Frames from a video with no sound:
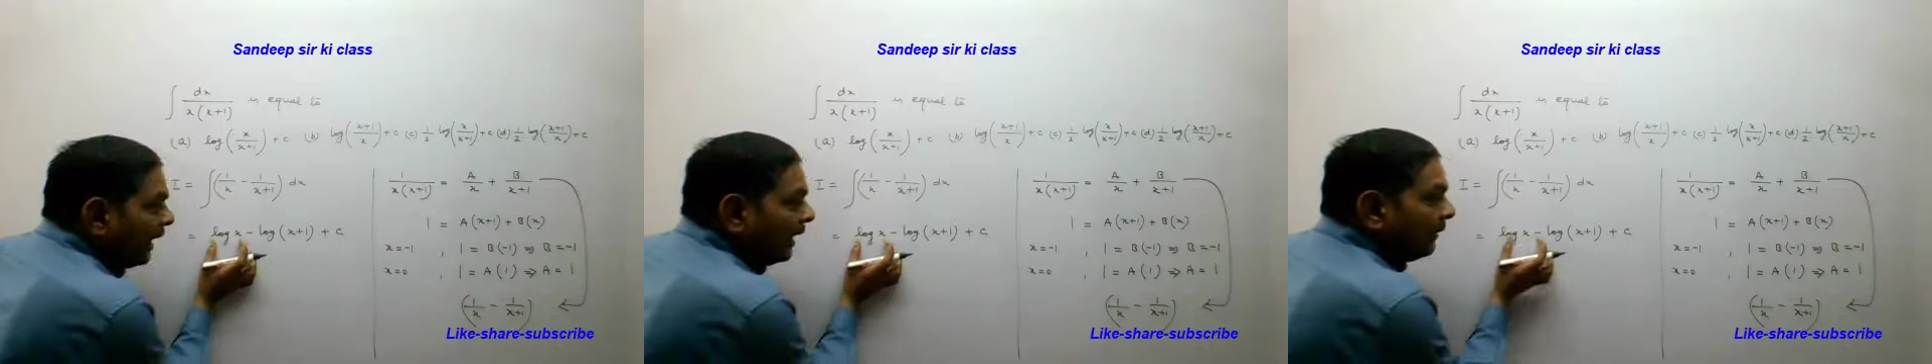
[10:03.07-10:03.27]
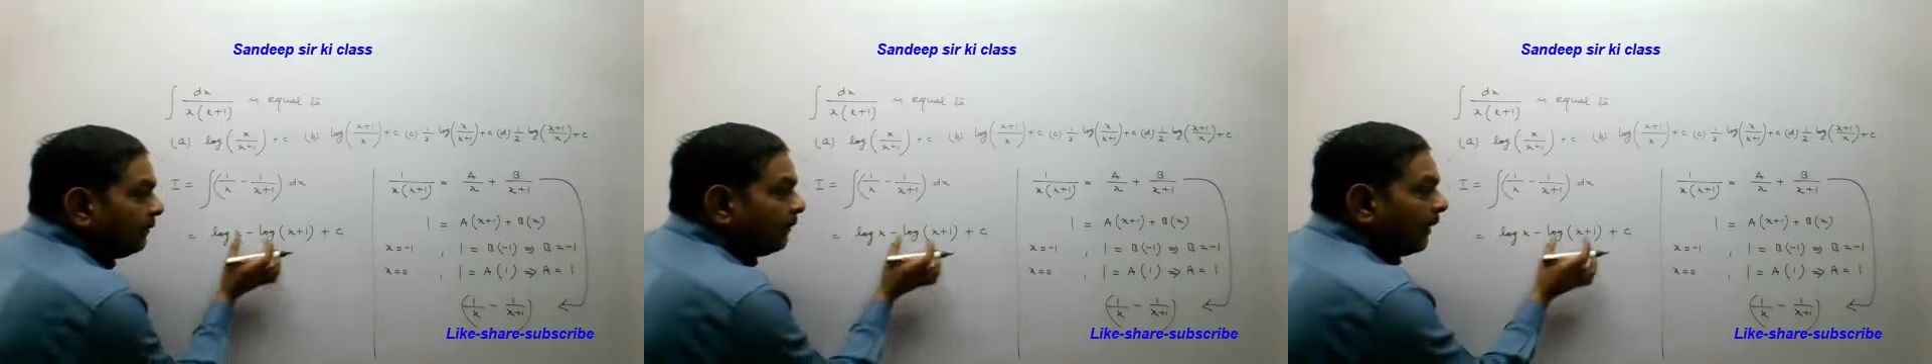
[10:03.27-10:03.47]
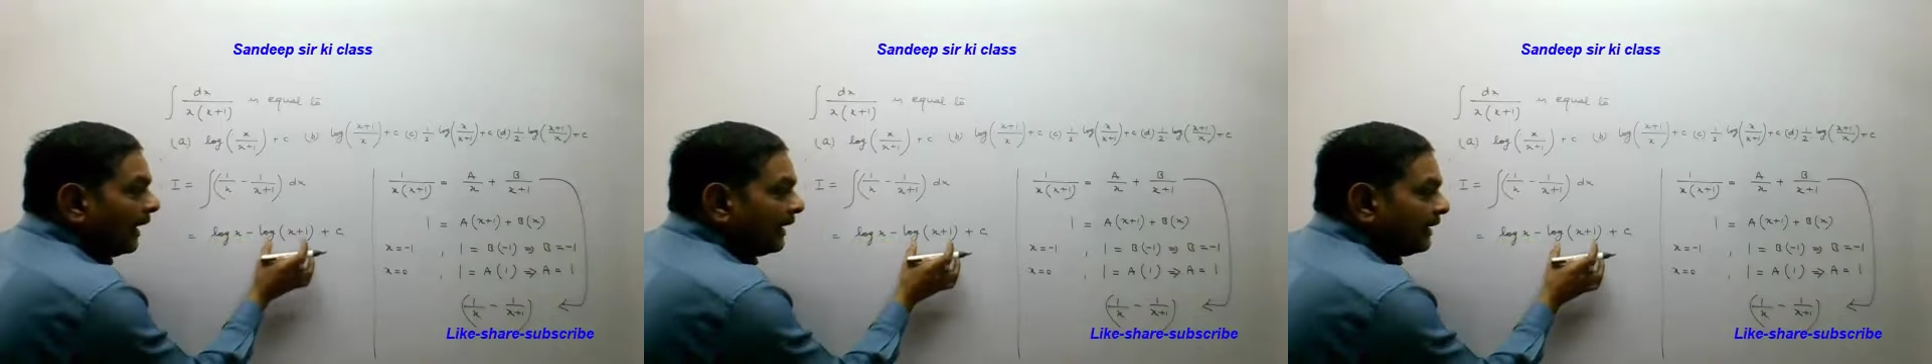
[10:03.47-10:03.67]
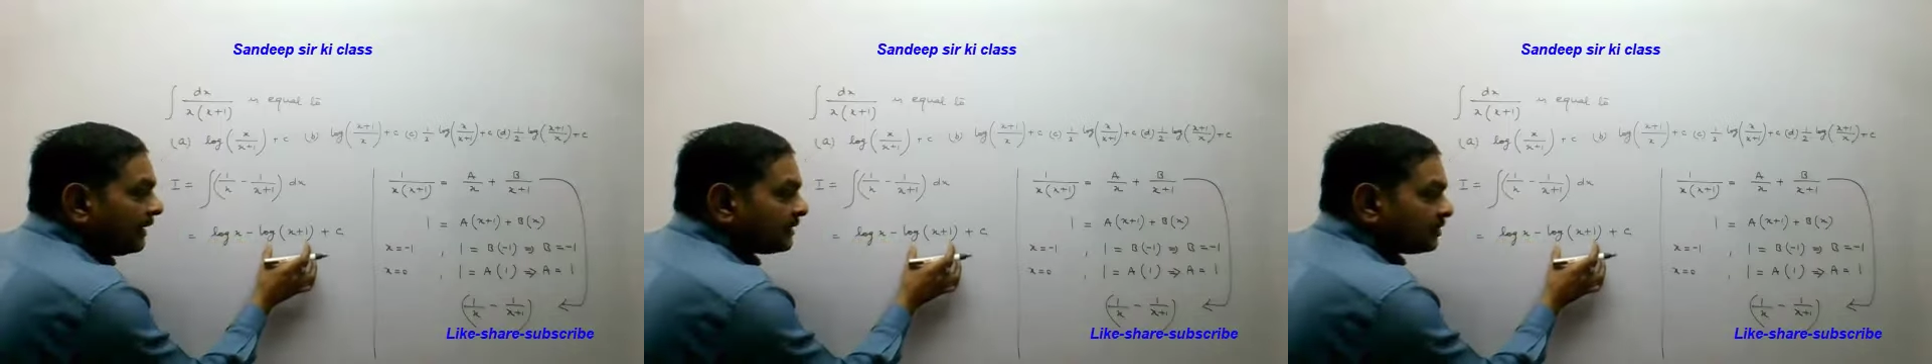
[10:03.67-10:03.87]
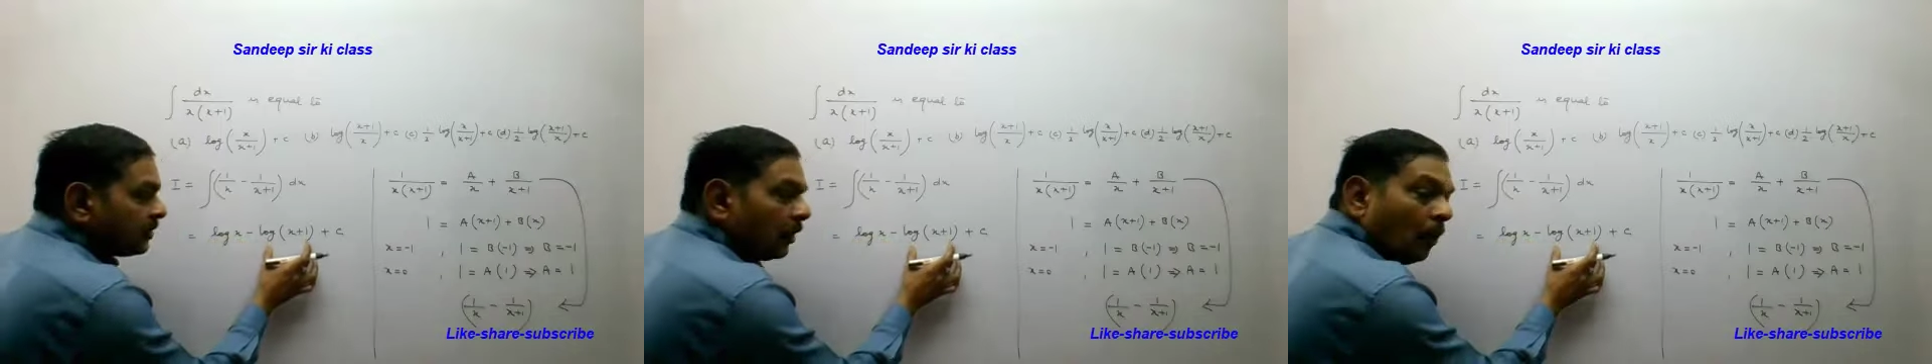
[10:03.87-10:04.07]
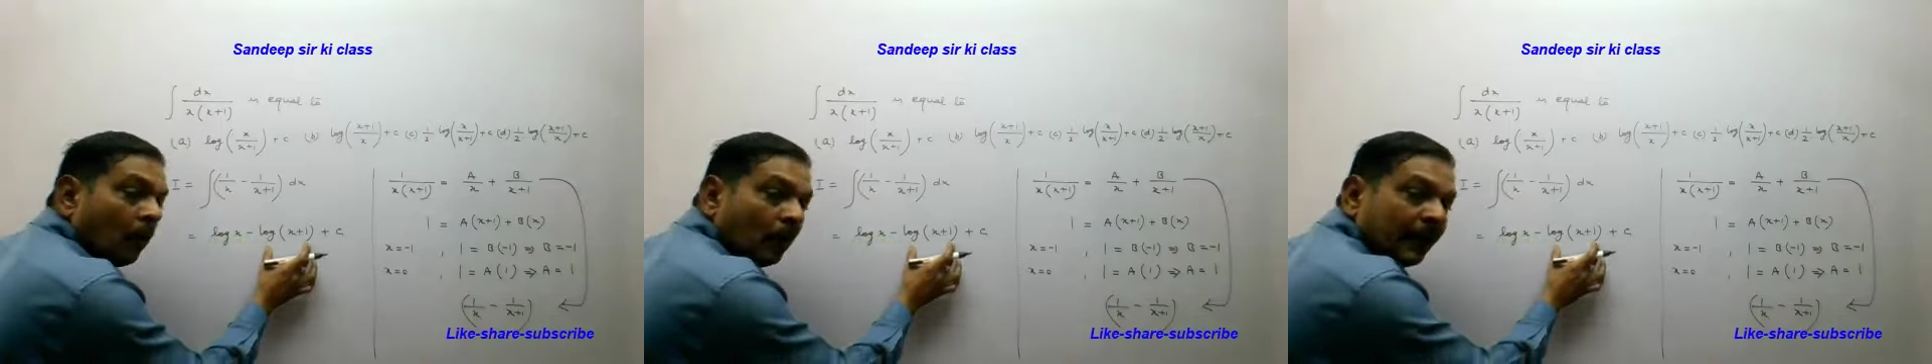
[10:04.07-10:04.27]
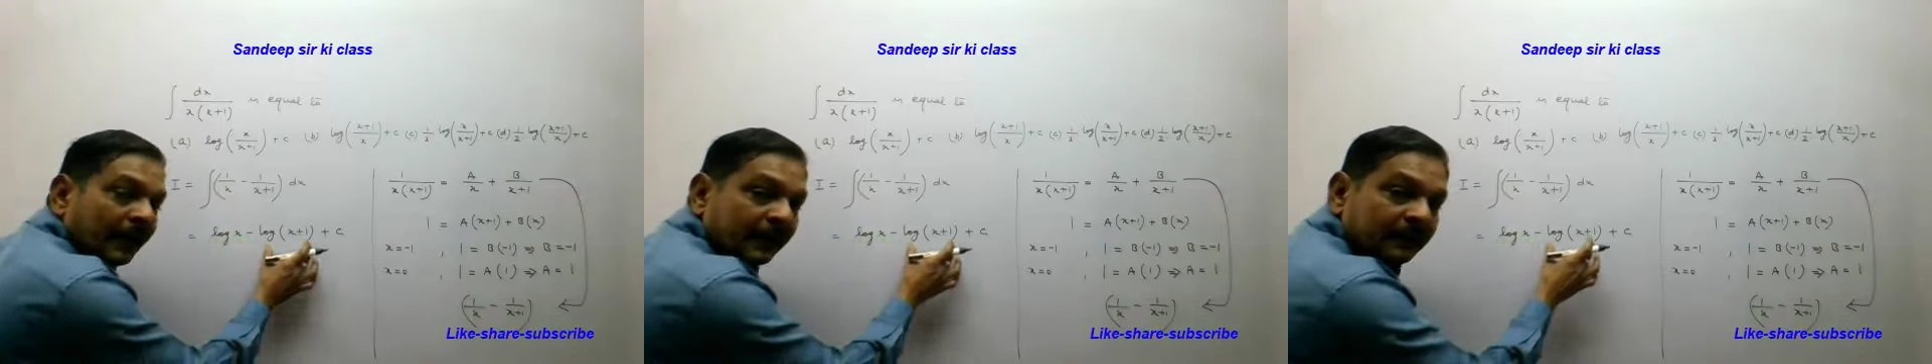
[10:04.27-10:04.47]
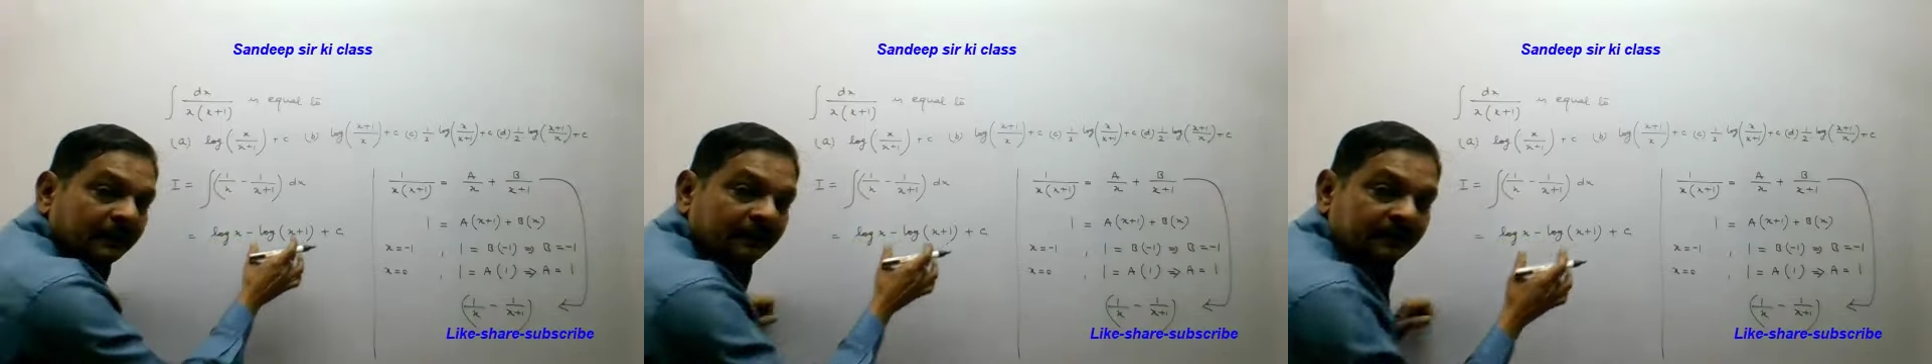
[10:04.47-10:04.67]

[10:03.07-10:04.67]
m minus log n,